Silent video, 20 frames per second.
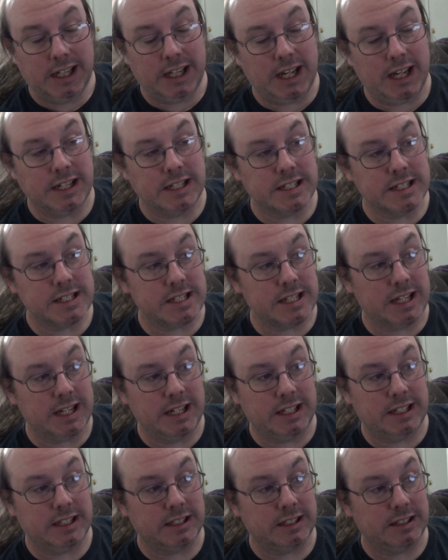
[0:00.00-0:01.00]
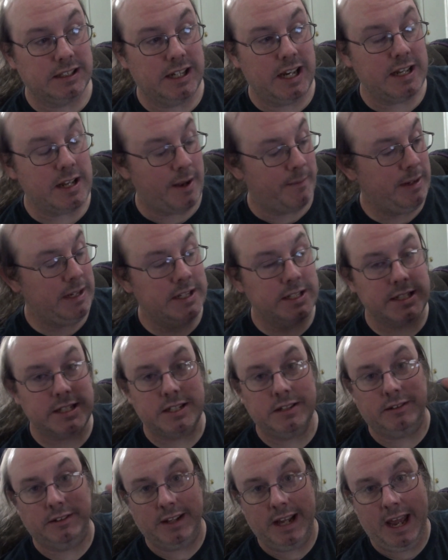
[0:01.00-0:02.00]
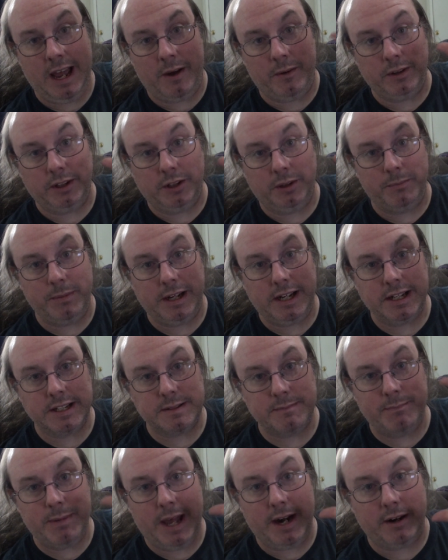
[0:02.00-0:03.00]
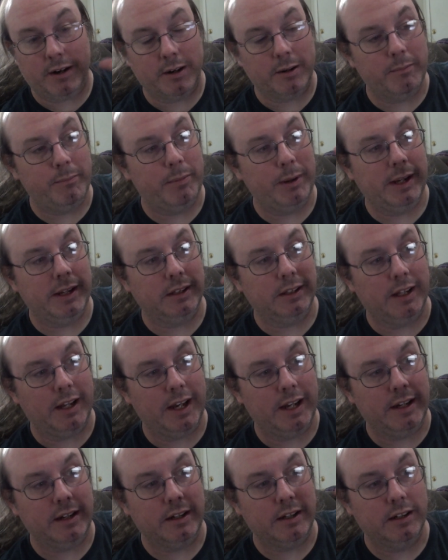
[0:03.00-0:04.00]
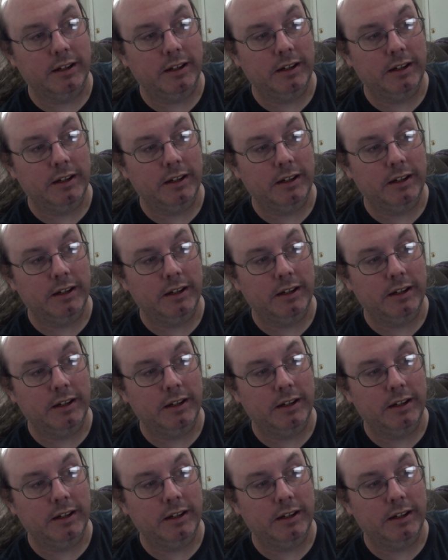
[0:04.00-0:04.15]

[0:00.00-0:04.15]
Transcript: And it's like, it, I mean, still now a little bit, it's better, but like,